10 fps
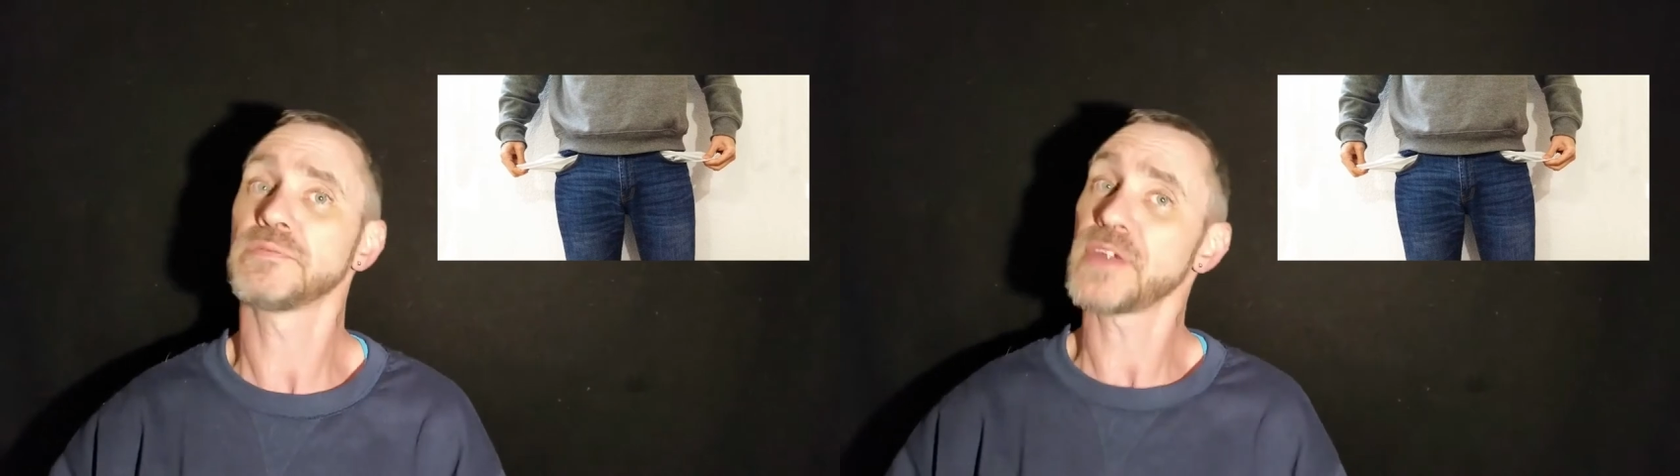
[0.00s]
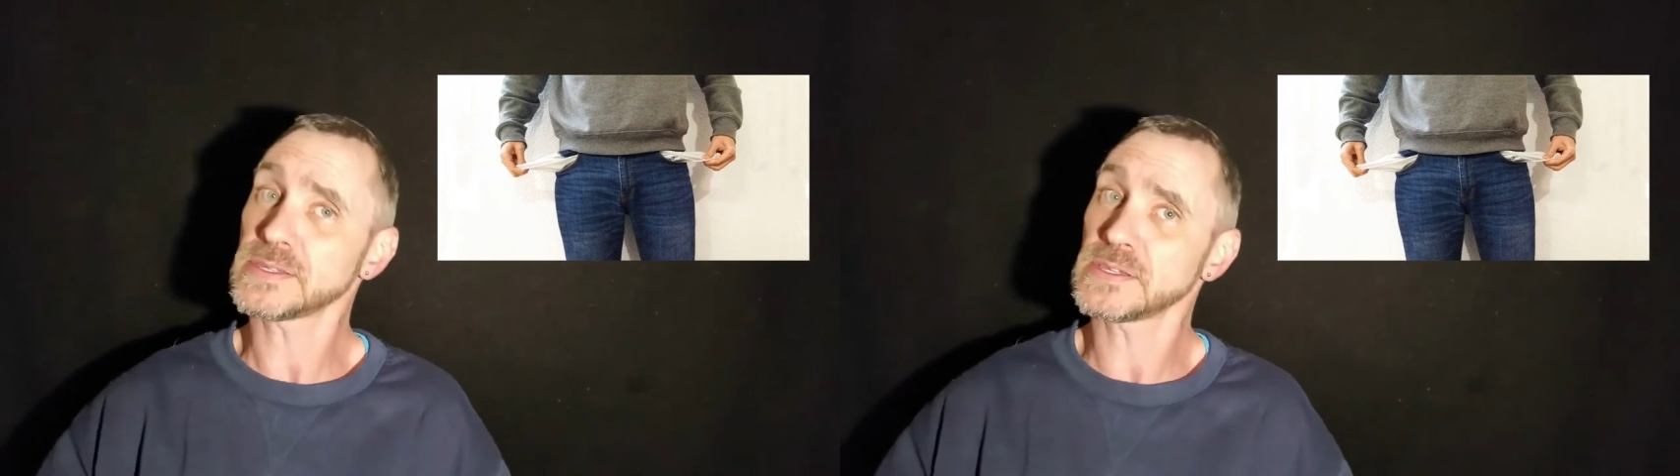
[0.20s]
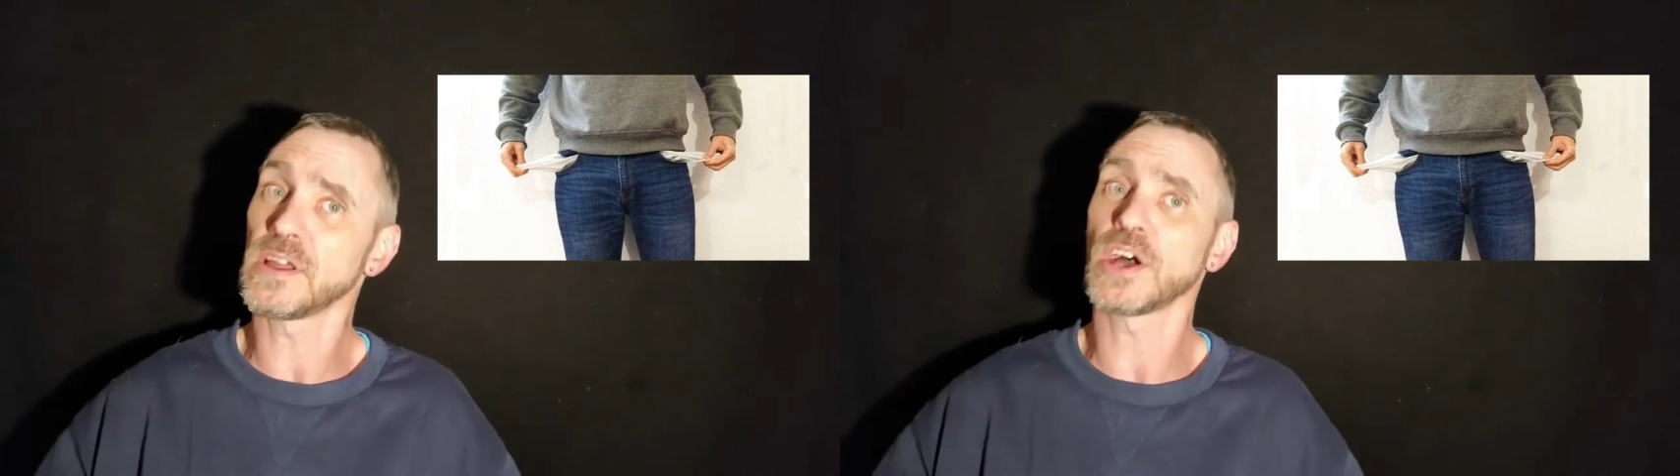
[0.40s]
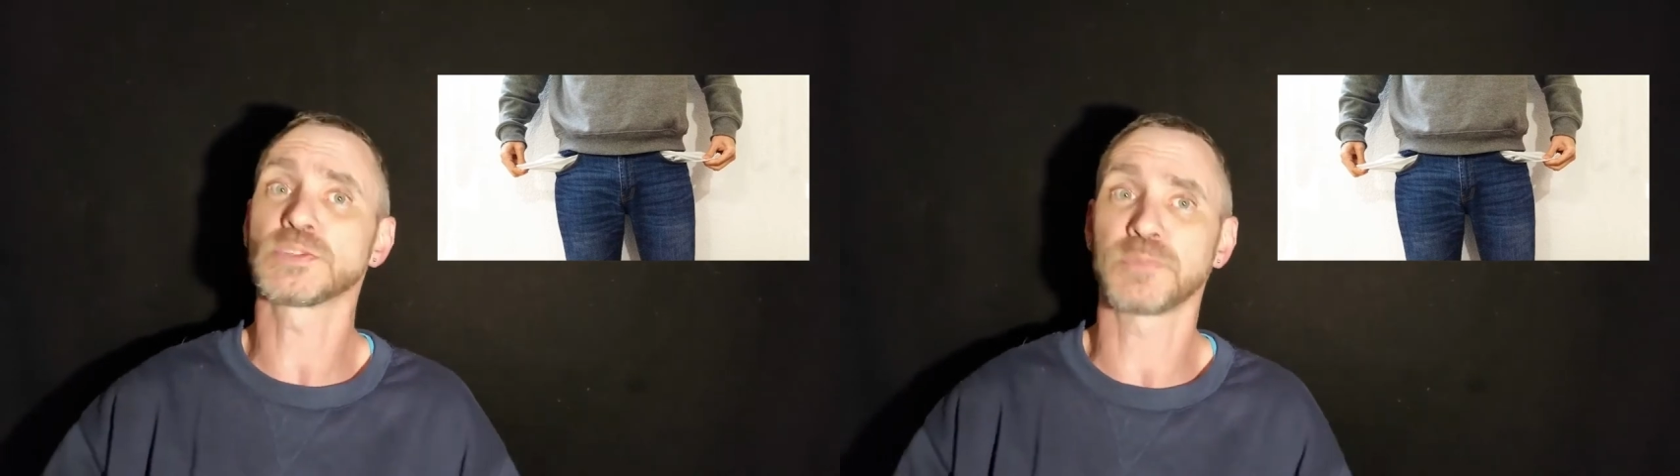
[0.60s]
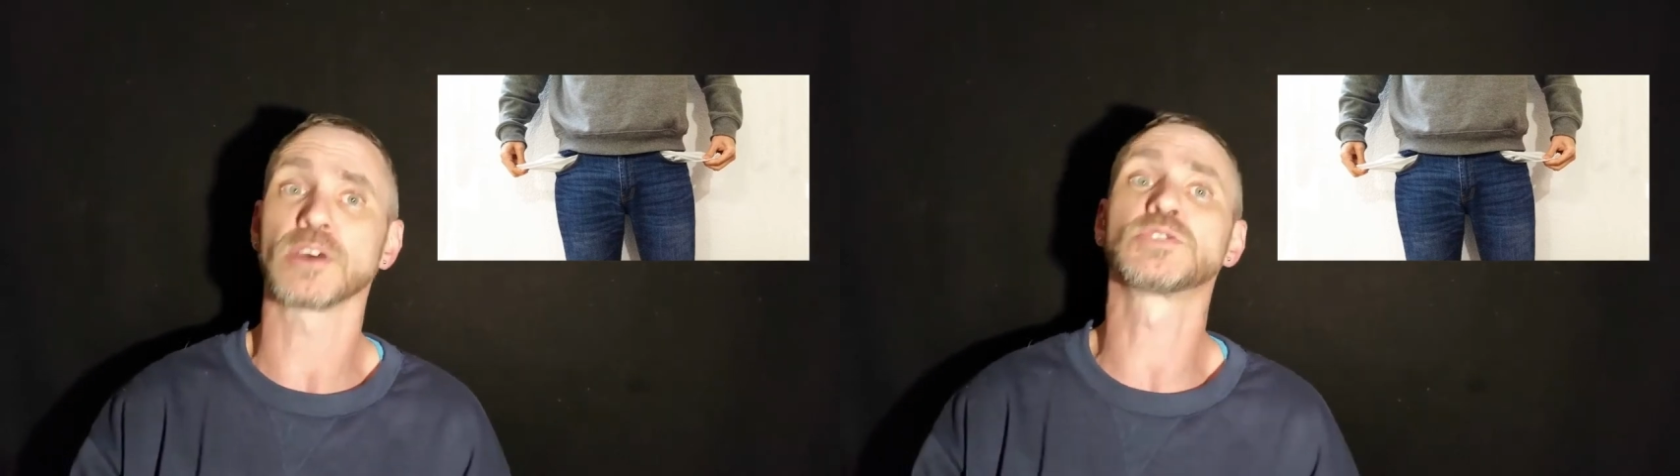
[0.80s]
thanks in
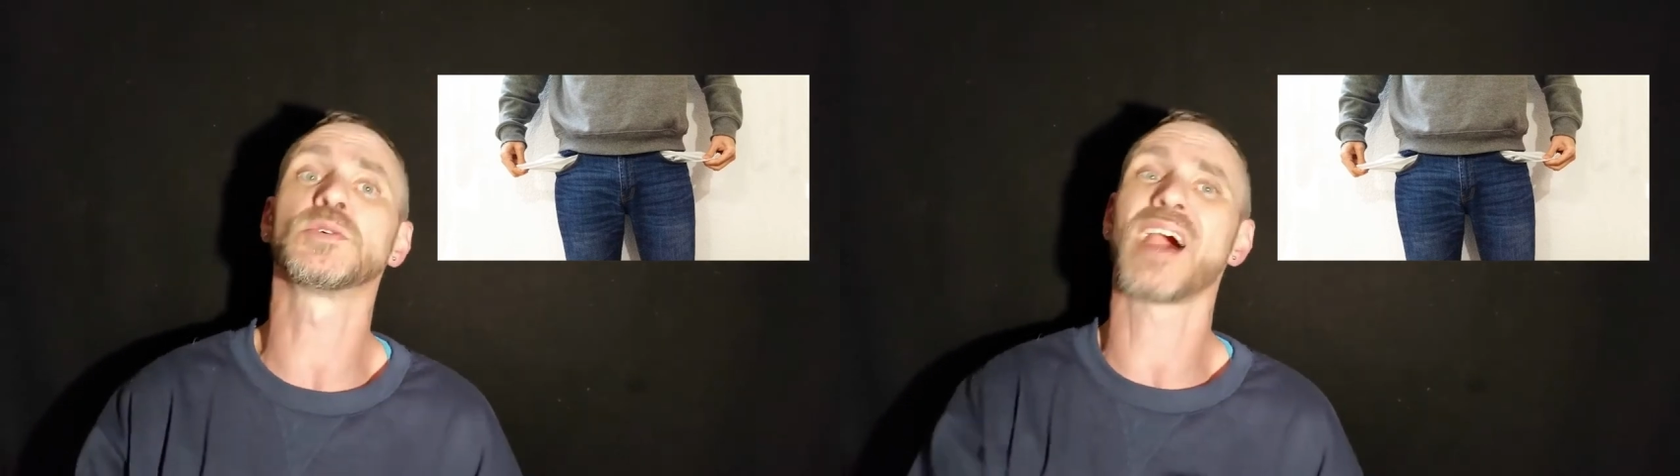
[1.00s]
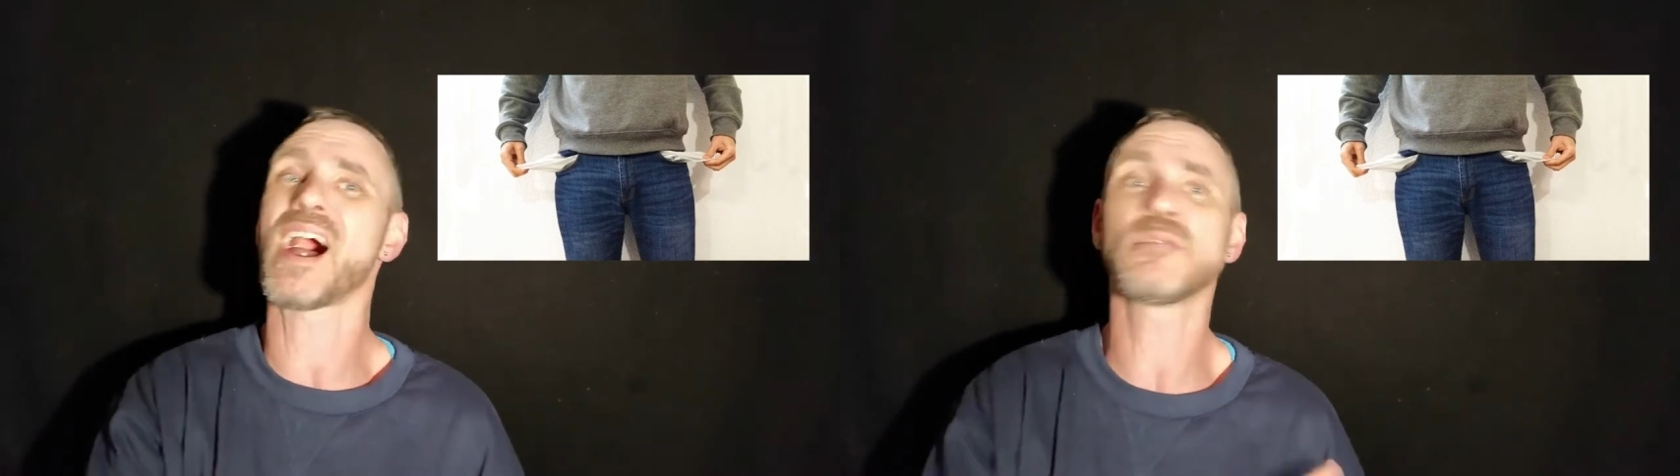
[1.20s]
large part to an